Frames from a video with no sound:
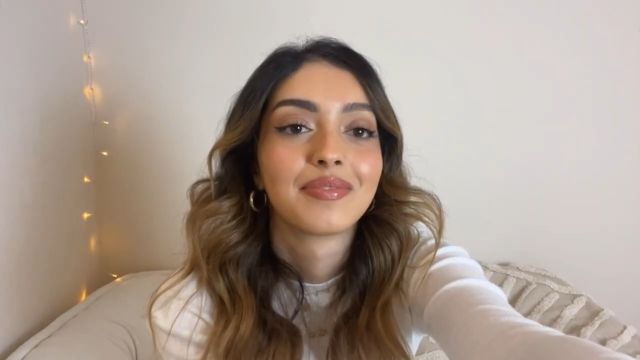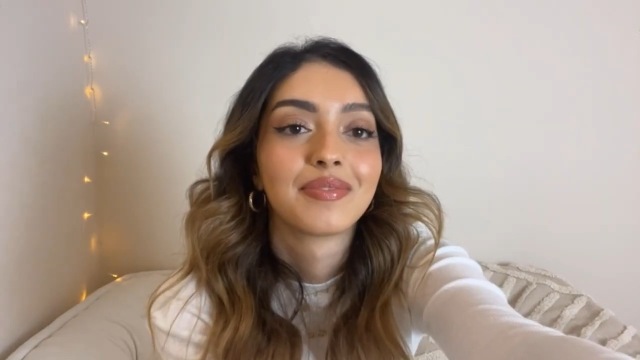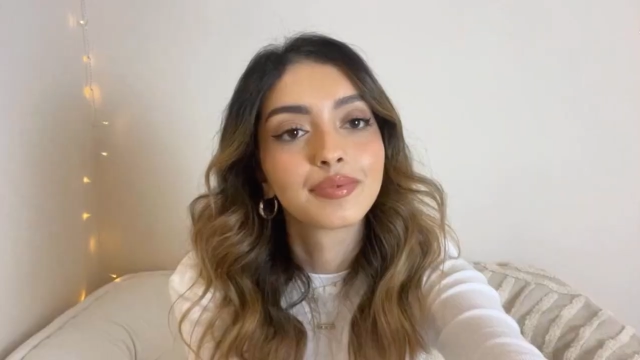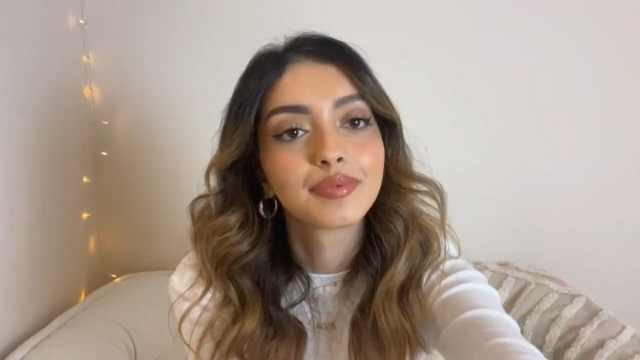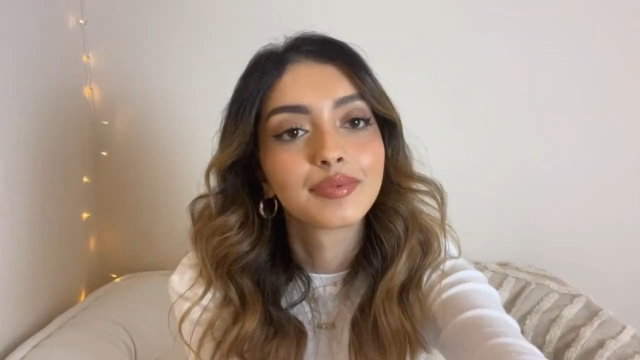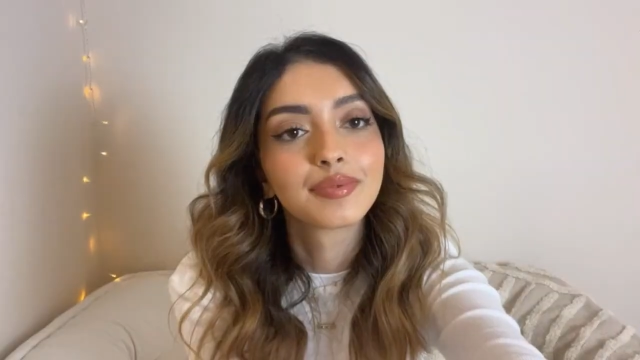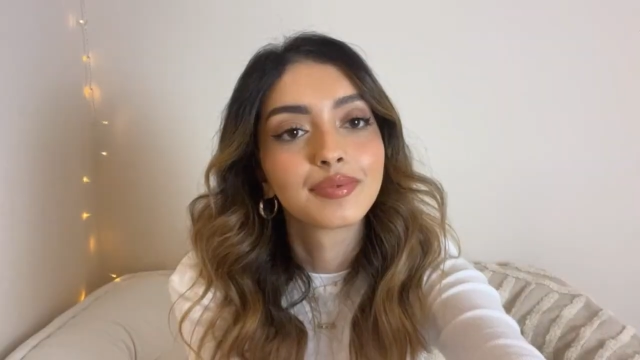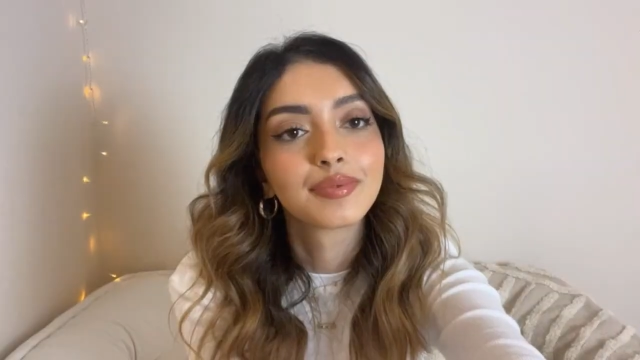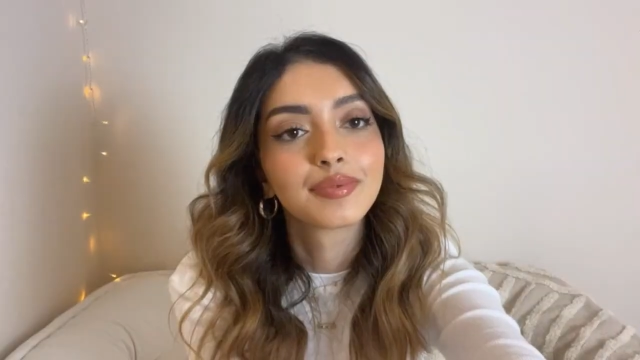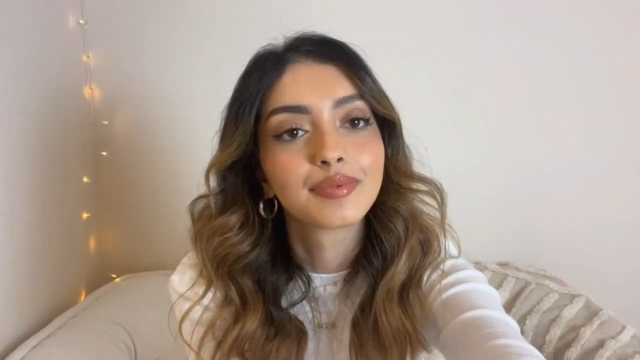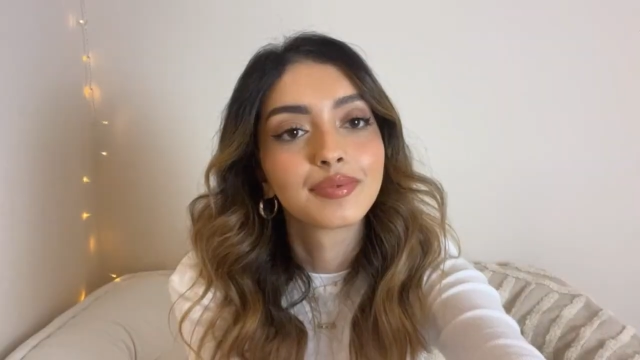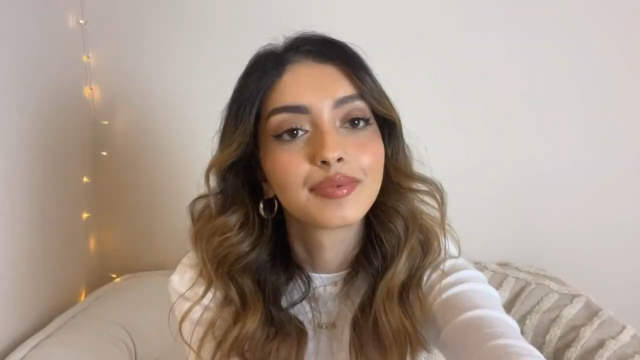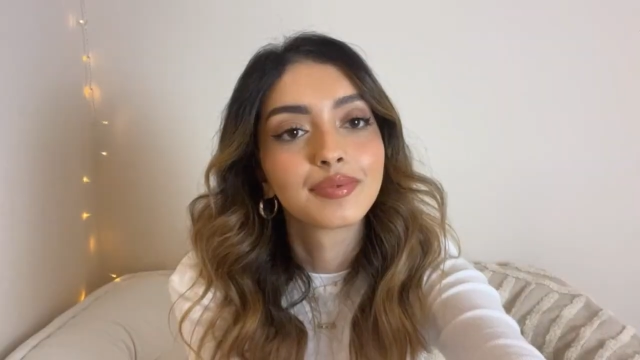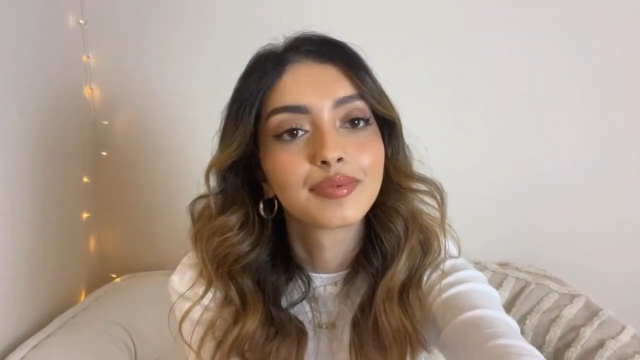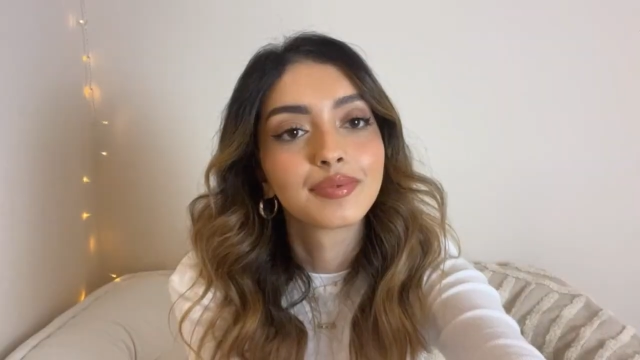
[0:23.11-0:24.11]
Before I
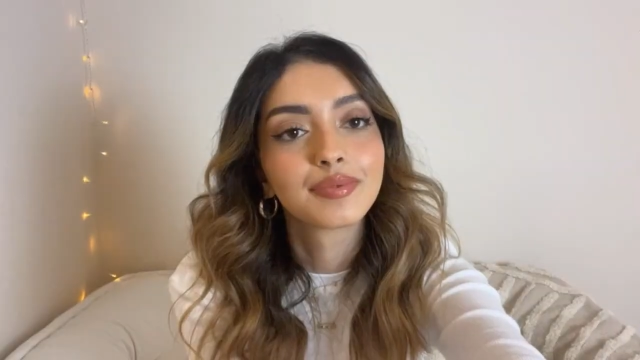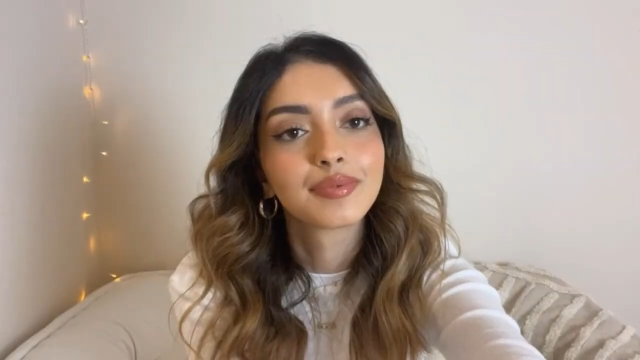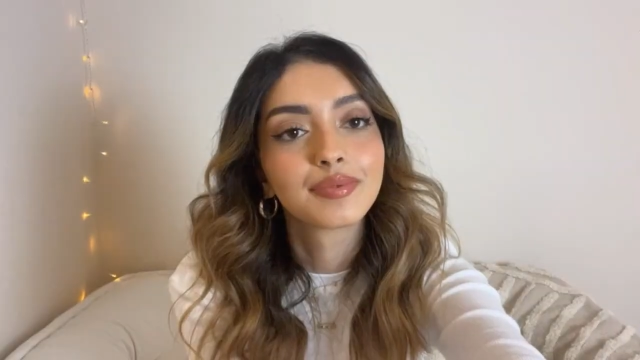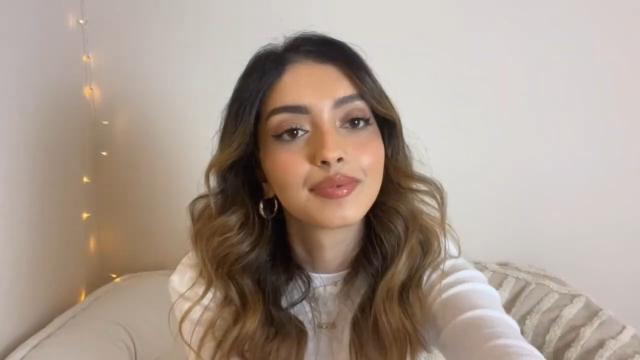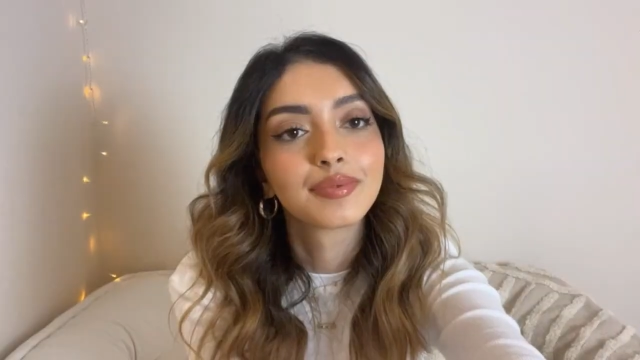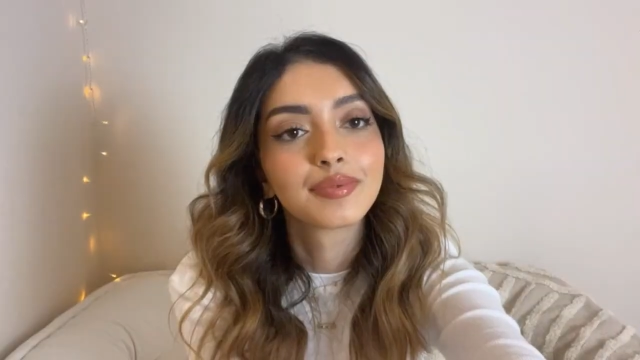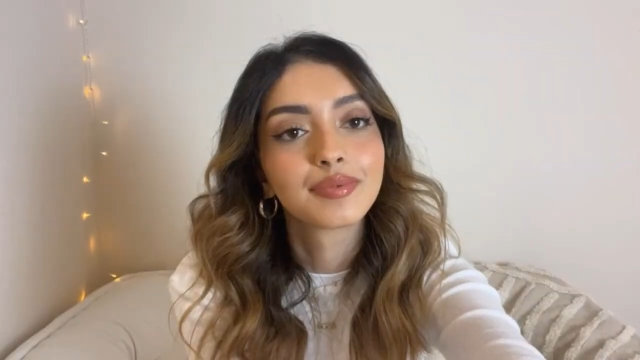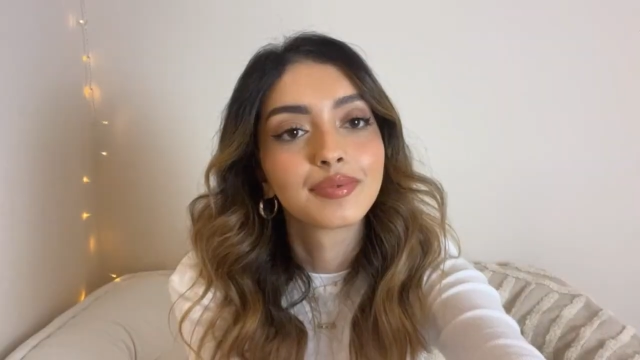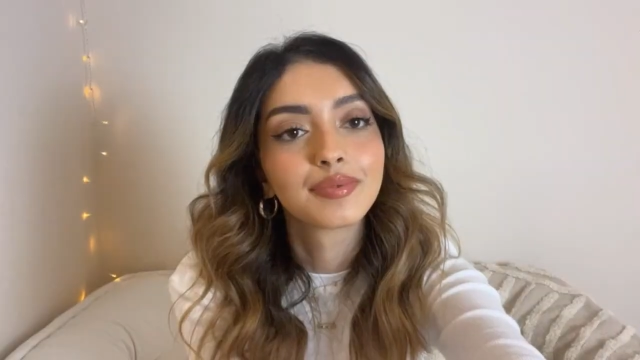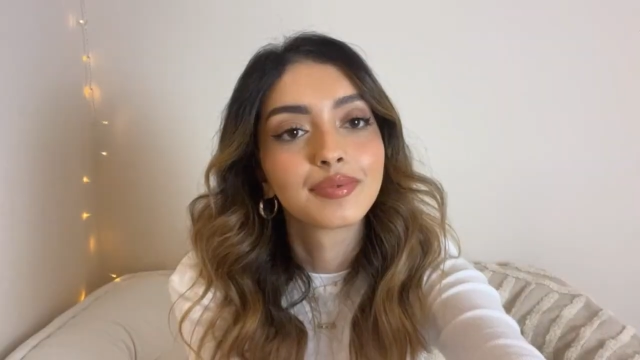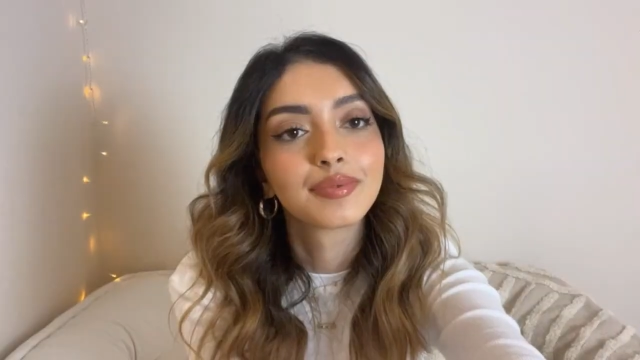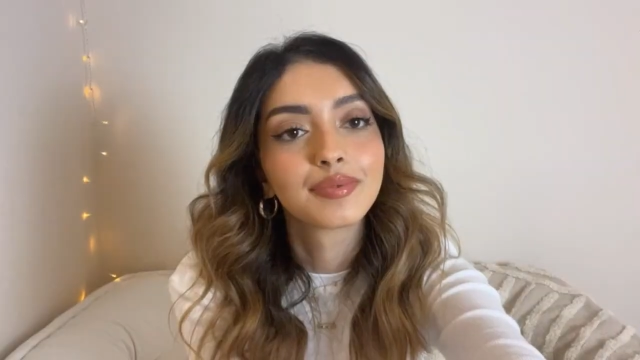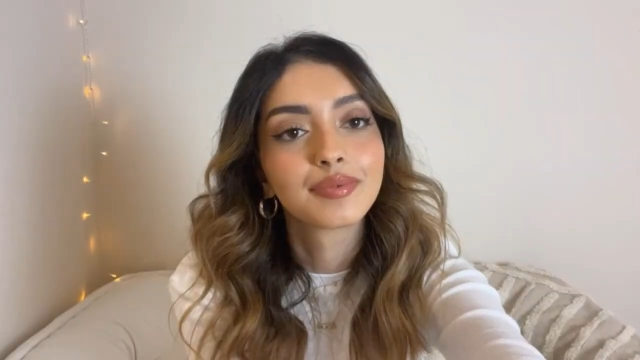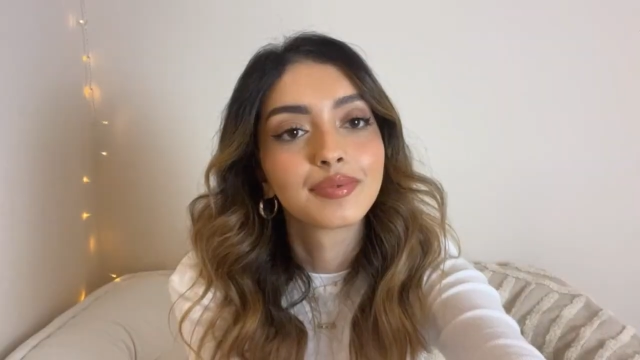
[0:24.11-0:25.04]
start, I just want to say please let